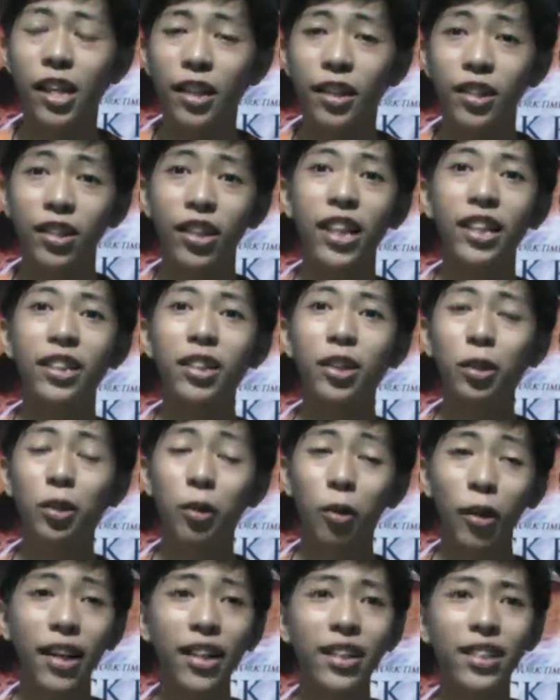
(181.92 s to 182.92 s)
Jason
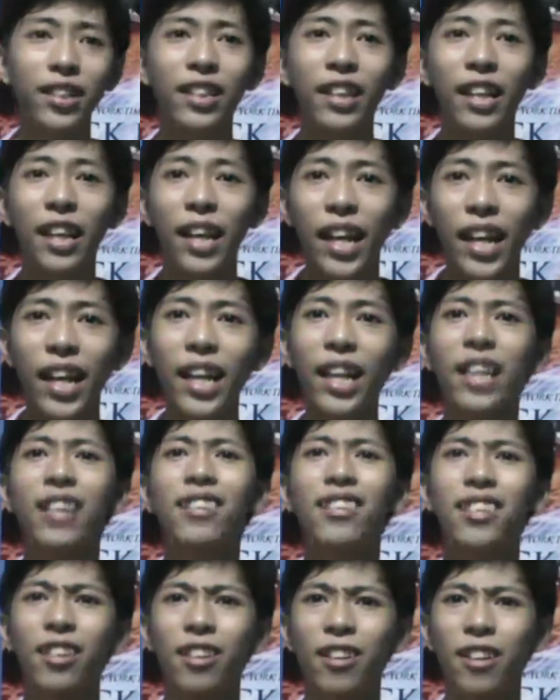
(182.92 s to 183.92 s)
Grace
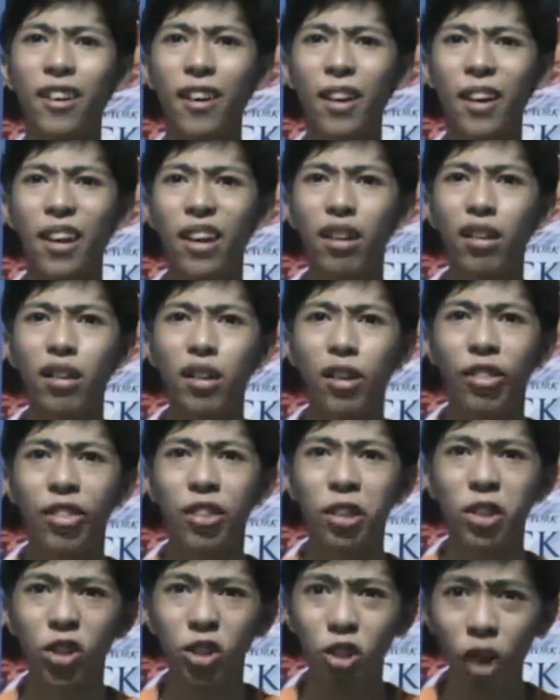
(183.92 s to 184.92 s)
is
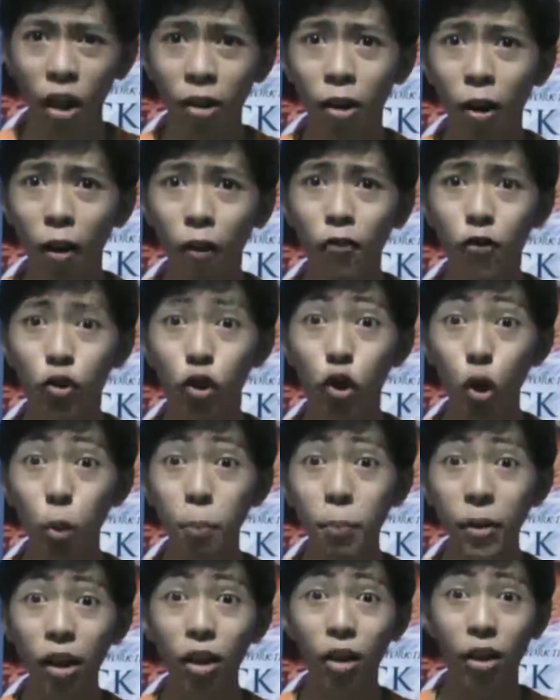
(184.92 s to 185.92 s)
the son of
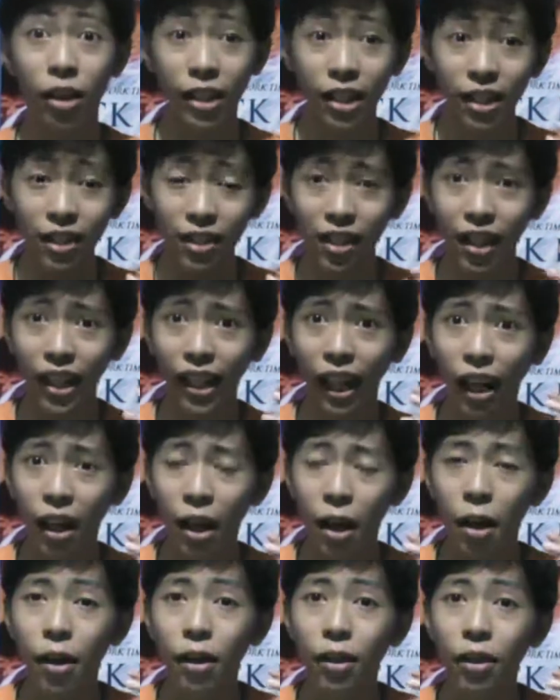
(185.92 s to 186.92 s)
Jupiter. He's like
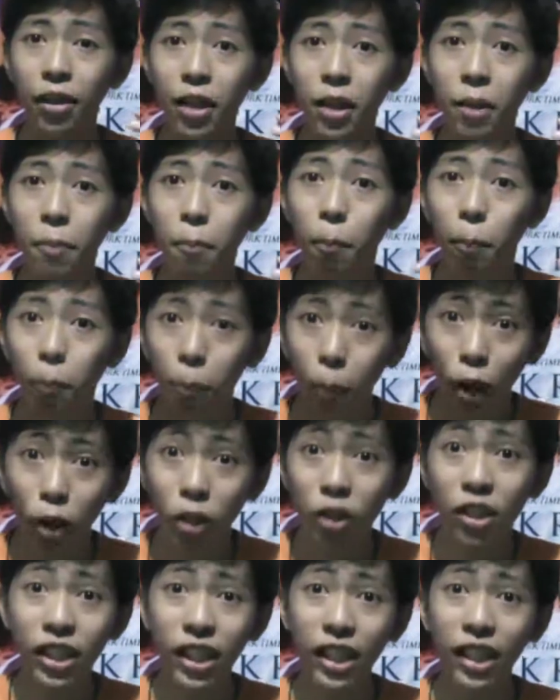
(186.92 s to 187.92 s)
the
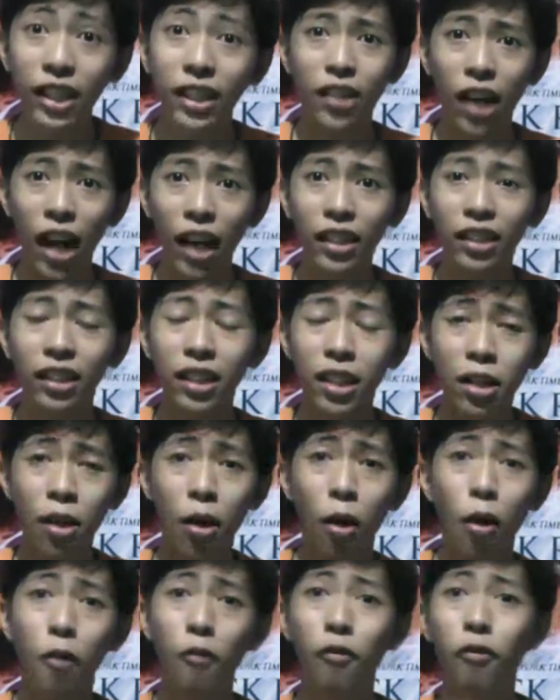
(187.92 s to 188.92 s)
Percy Jackson
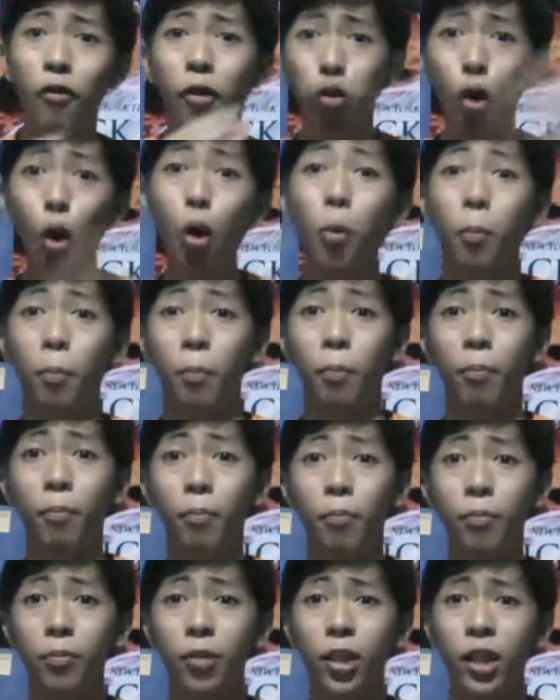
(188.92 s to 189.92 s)
of Rome.
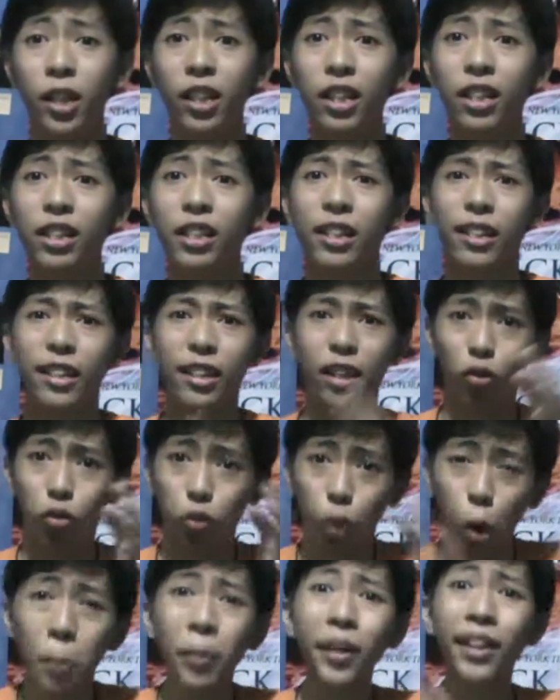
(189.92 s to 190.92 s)
He's the
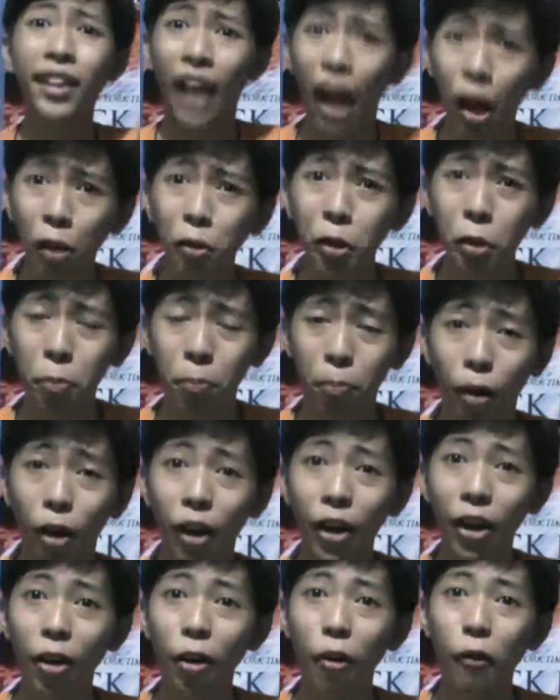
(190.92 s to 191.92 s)
Roman
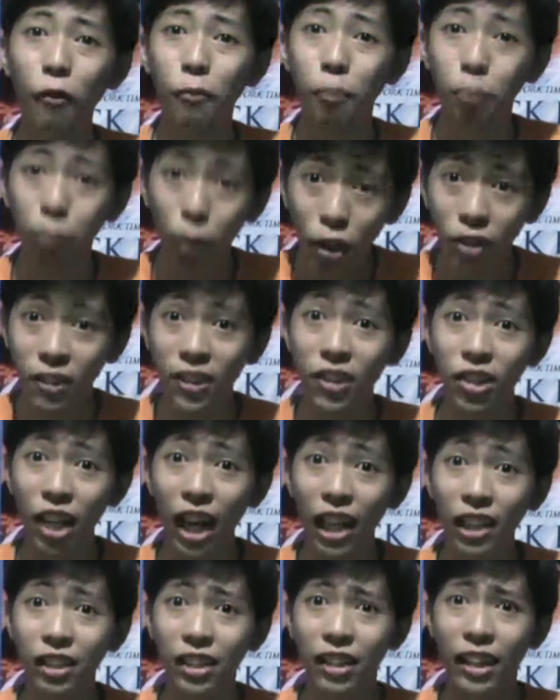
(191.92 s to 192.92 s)
counterpart of Percy
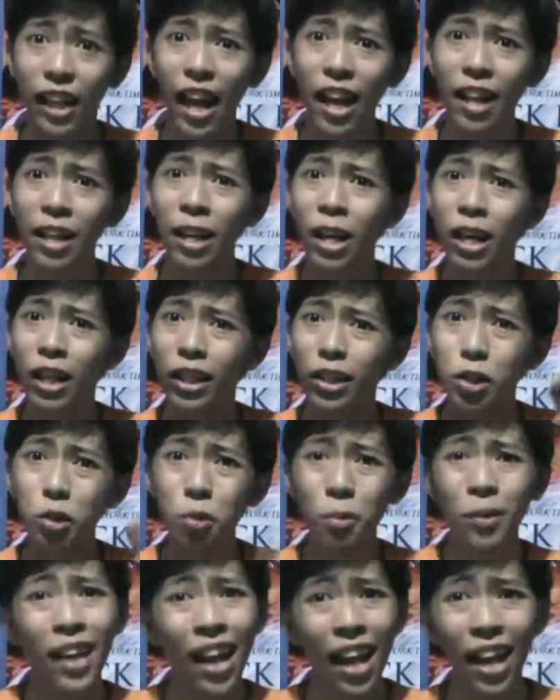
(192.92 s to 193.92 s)
Jackson. And
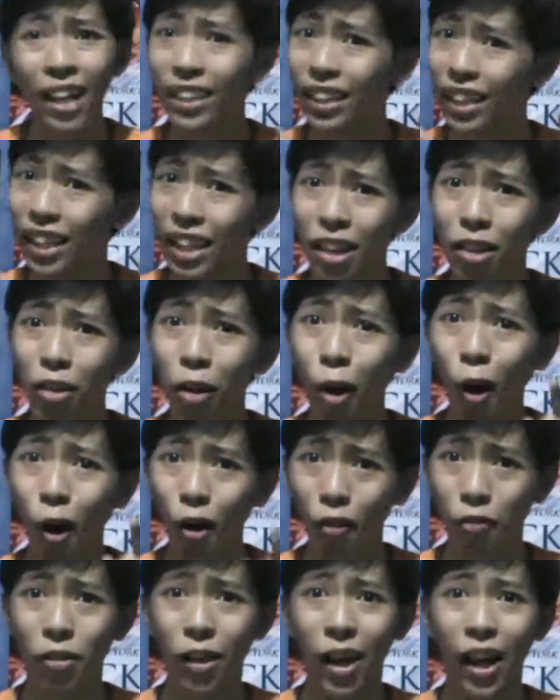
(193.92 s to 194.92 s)
you can't kill
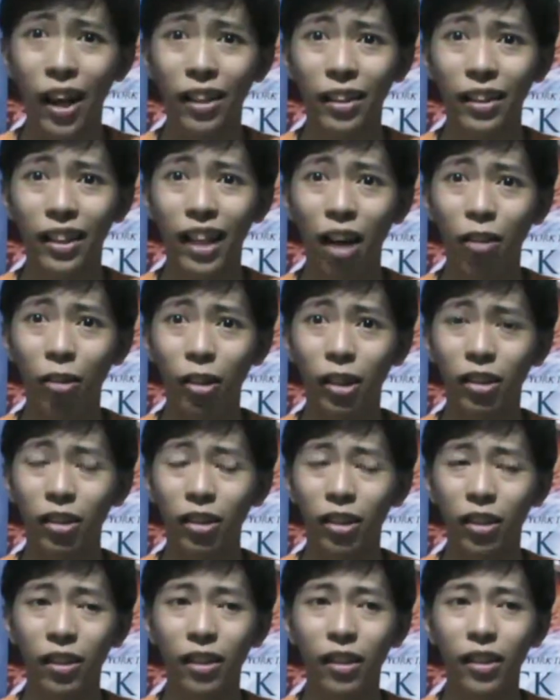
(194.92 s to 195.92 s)
off that character.